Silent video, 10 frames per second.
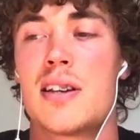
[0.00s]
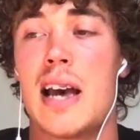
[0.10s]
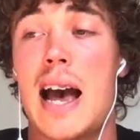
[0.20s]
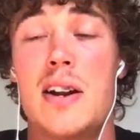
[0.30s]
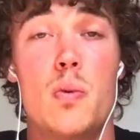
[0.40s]

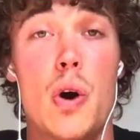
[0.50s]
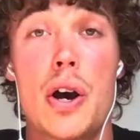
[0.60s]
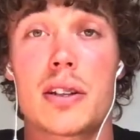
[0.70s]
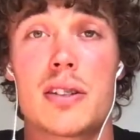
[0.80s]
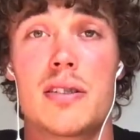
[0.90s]
and it
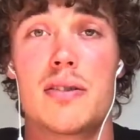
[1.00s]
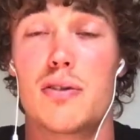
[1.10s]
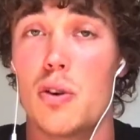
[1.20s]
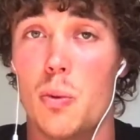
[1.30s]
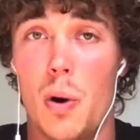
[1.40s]
worked
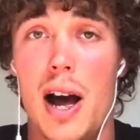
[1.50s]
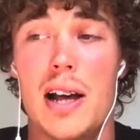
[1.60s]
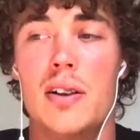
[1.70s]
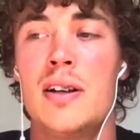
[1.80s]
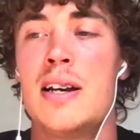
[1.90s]
for a
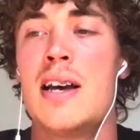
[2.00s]
while,